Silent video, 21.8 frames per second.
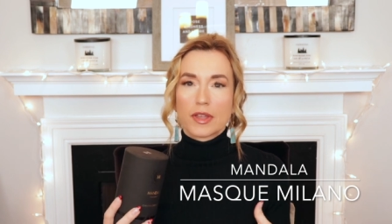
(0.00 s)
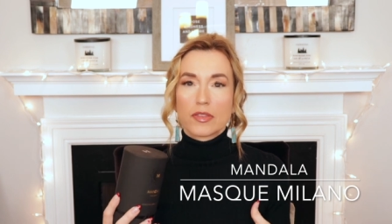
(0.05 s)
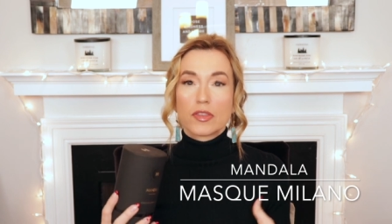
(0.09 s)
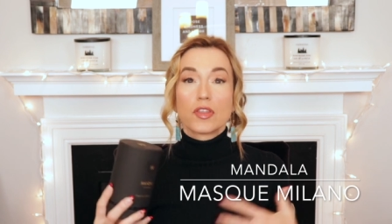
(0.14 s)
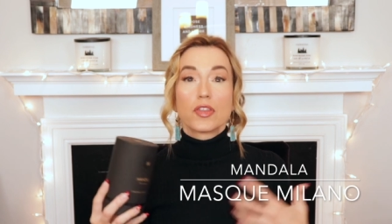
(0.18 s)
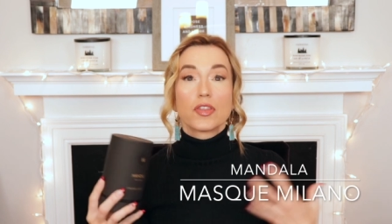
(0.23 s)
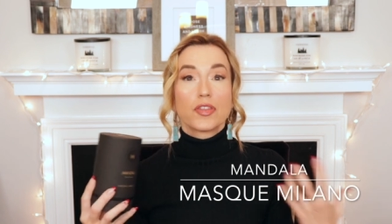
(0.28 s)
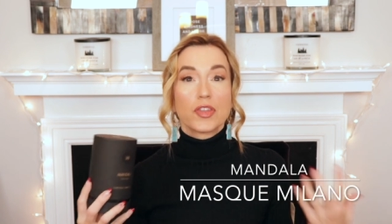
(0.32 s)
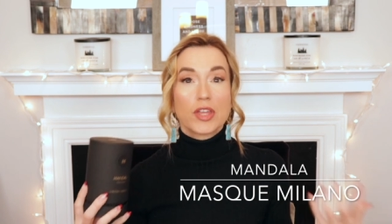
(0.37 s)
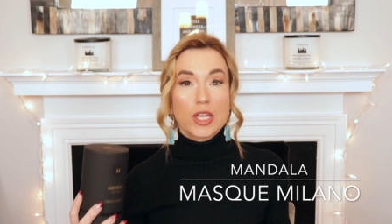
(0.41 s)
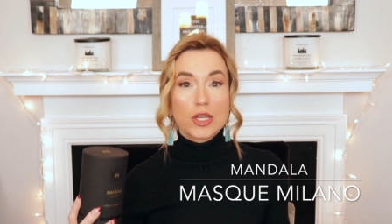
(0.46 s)
the
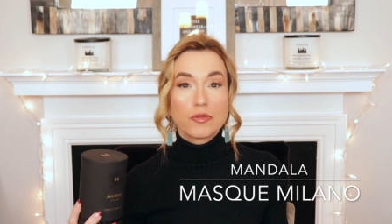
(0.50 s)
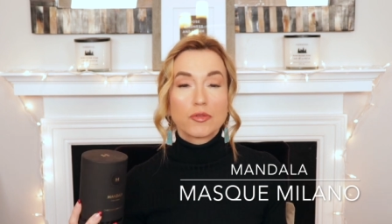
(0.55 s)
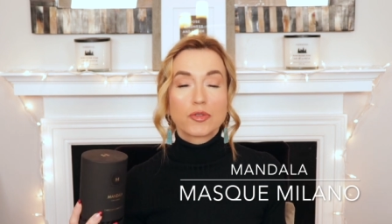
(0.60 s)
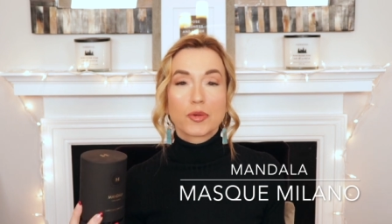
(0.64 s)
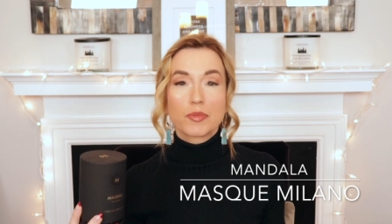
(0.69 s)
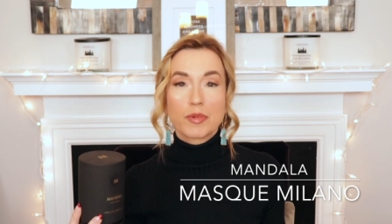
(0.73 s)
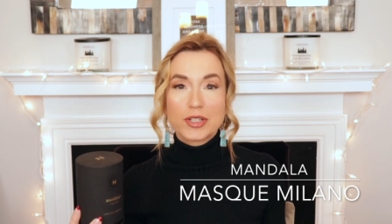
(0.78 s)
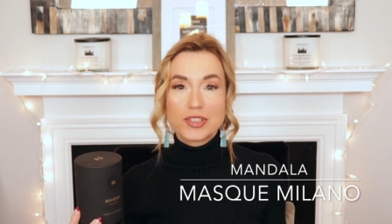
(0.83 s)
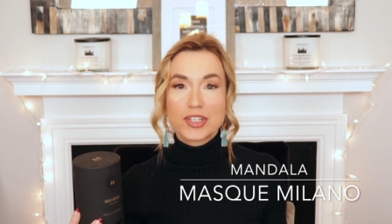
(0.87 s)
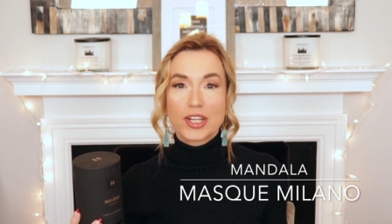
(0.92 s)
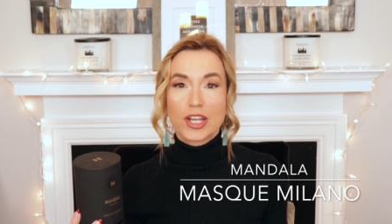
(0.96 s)
theme for
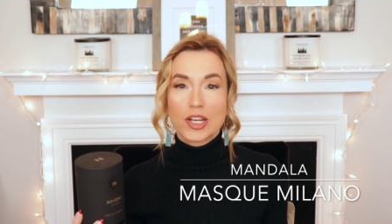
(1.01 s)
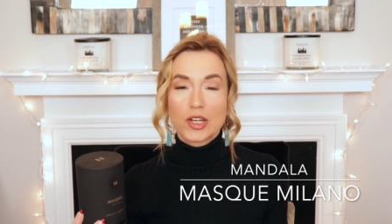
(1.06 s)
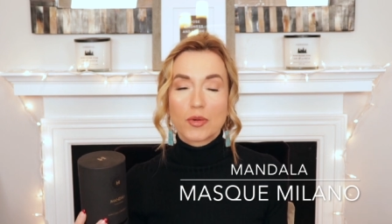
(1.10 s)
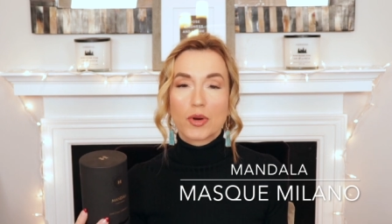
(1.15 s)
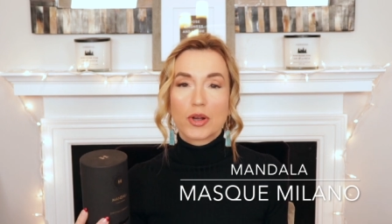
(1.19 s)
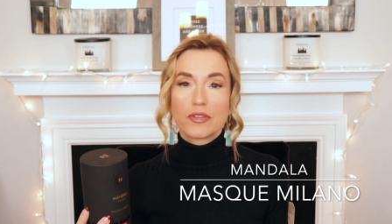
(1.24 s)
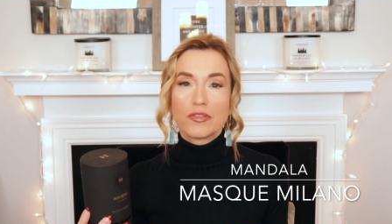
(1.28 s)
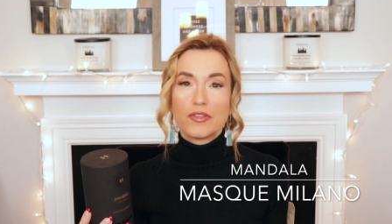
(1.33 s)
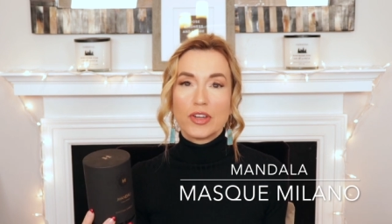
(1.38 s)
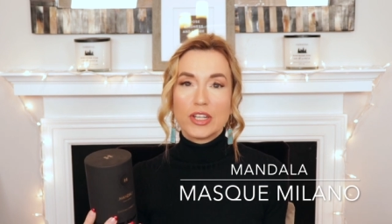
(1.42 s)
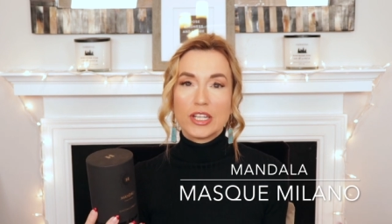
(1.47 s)
my
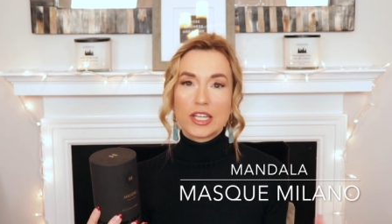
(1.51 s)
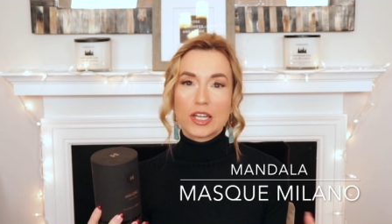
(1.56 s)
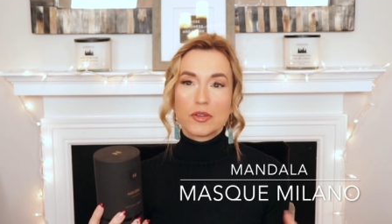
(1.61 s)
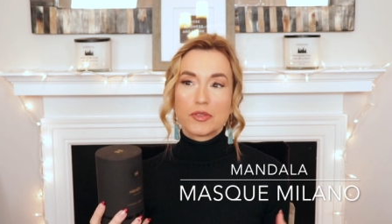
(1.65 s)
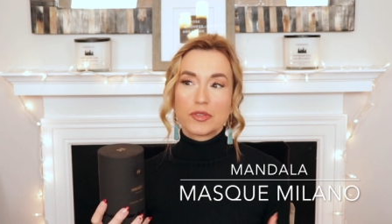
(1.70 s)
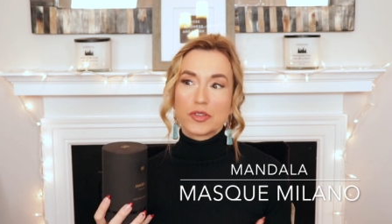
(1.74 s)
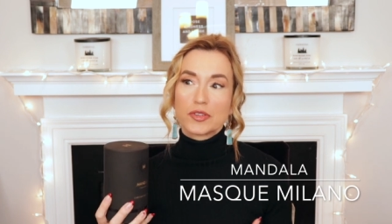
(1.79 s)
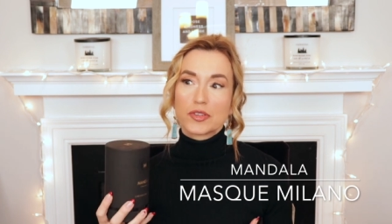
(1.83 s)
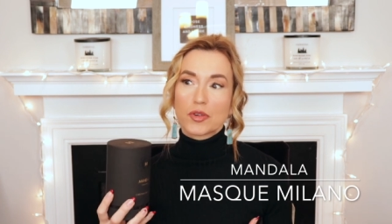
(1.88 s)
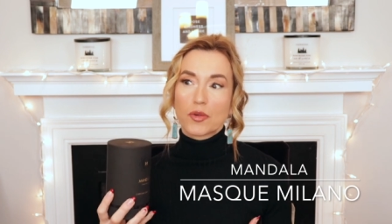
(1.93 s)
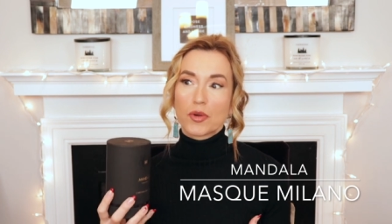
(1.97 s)
January
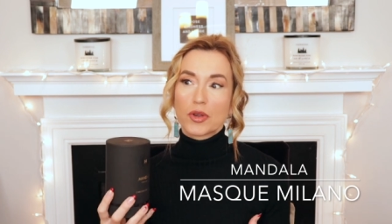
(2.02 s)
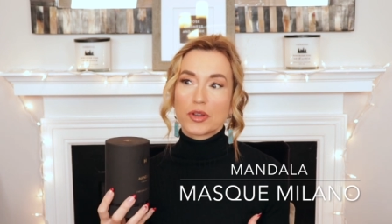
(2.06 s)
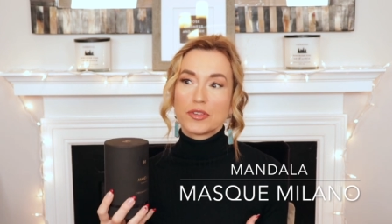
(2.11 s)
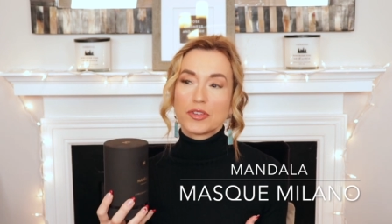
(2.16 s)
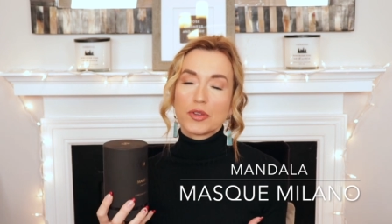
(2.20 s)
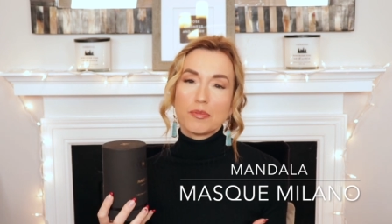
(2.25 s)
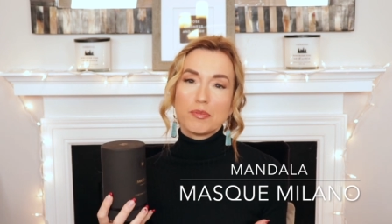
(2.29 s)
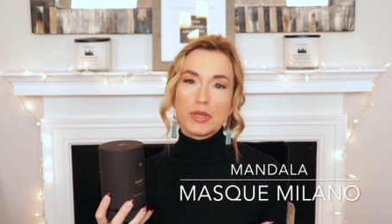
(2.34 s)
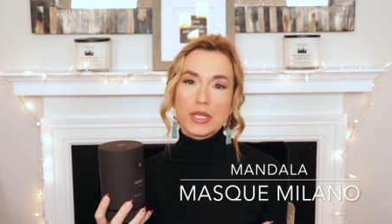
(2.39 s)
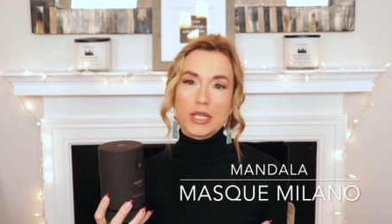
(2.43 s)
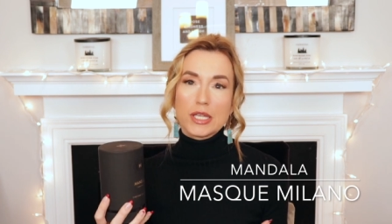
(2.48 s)
videos is going
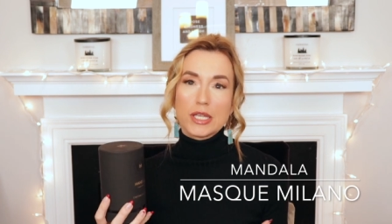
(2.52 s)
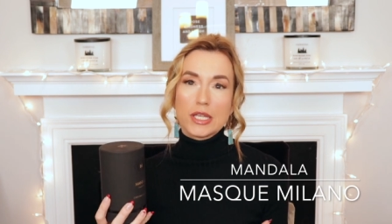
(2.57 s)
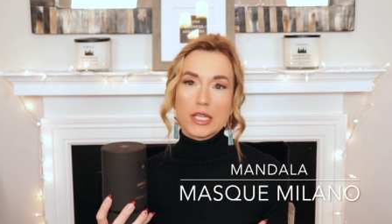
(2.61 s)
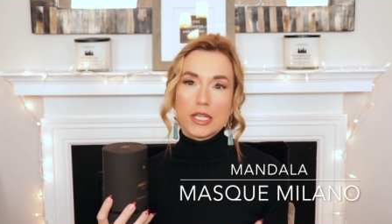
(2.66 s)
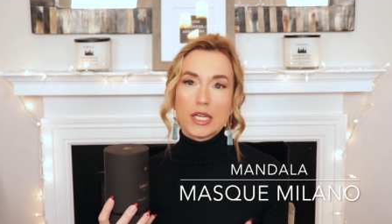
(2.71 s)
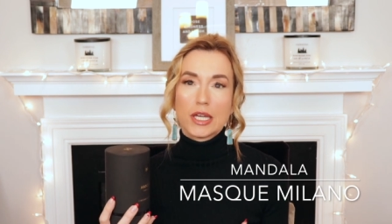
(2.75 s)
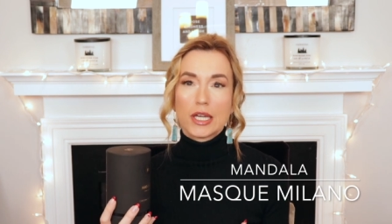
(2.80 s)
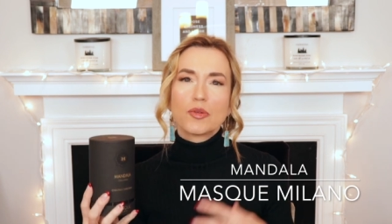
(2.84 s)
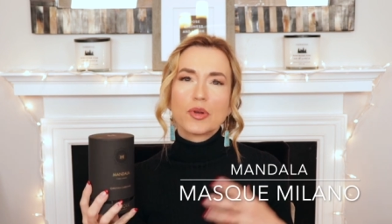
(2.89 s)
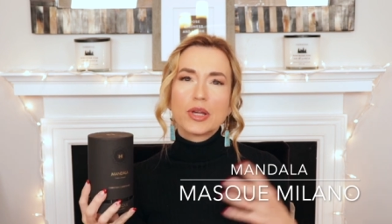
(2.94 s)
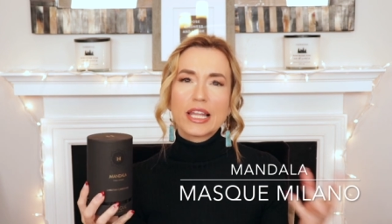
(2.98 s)
to
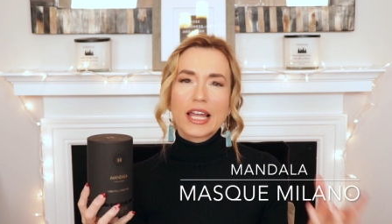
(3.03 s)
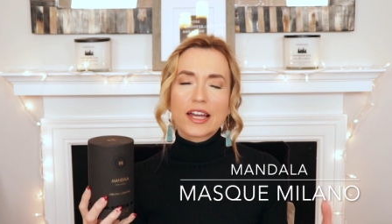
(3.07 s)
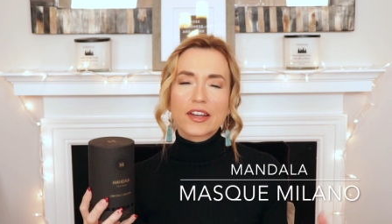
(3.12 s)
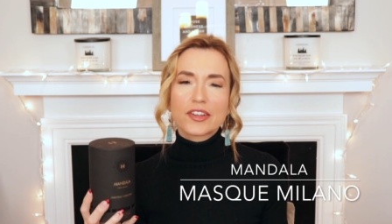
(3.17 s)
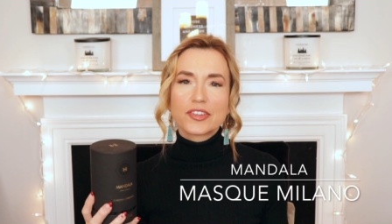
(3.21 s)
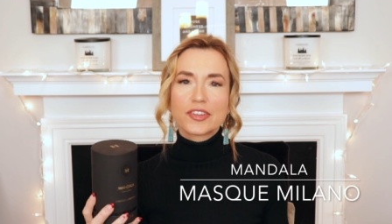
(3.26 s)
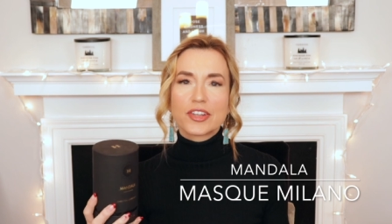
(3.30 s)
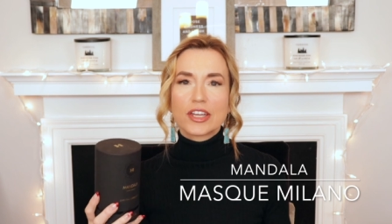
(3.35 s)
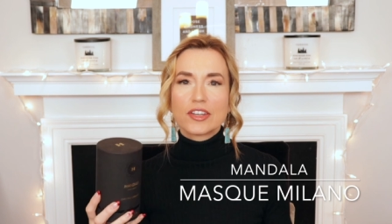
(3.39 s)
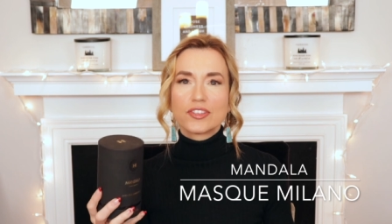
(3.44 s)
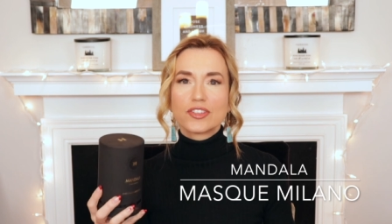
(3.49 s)
be
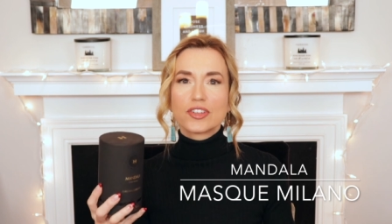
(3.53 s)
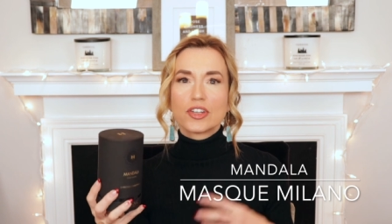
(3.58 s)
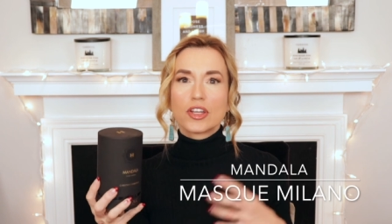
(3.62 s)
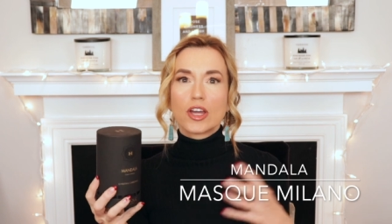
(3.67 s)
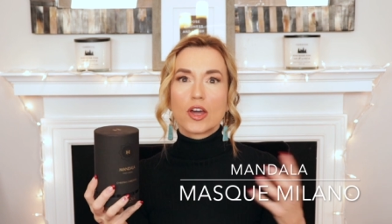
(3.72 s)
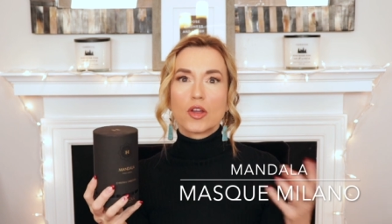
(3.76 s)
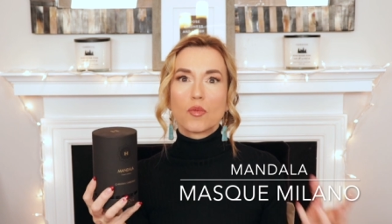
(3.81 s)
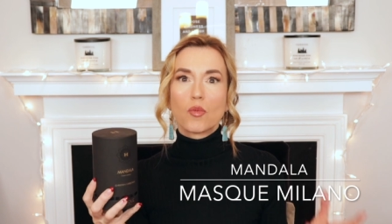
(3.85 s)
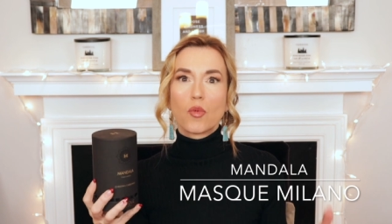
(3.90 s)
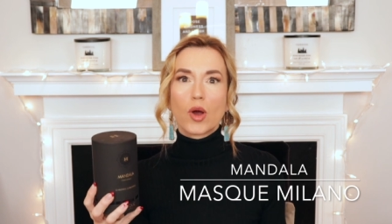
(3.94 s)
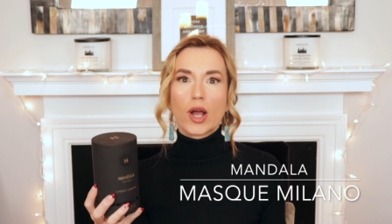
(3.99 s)
relaxation,
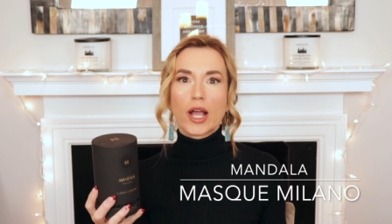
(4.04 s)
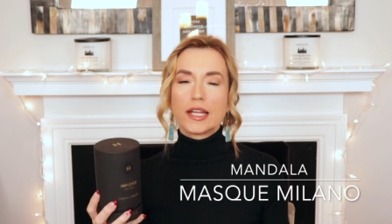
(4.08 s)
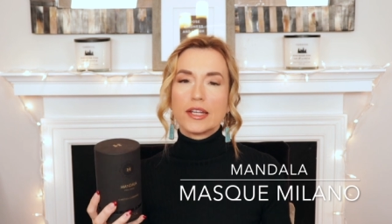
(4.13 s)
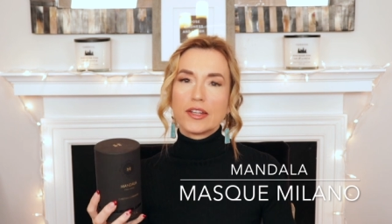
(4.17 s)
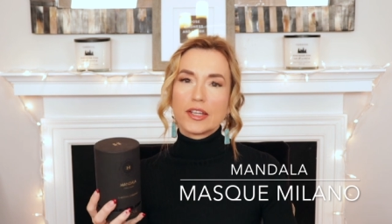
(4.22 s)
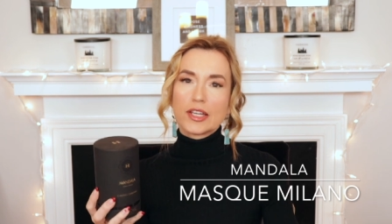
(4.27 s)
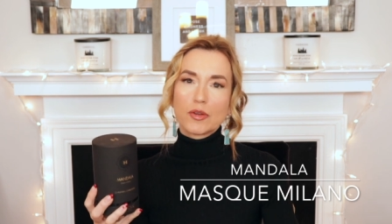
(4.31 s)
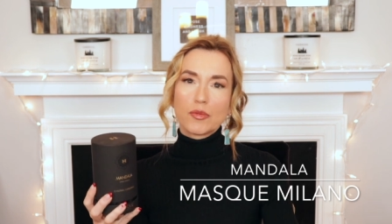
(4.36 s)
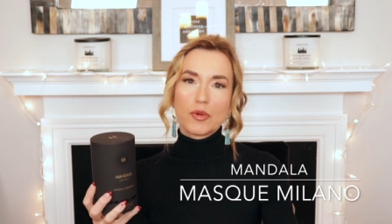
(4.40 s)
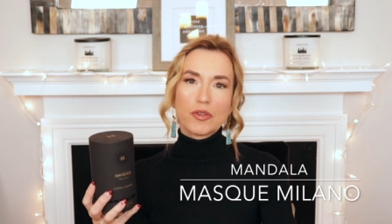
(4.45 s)
unwinding.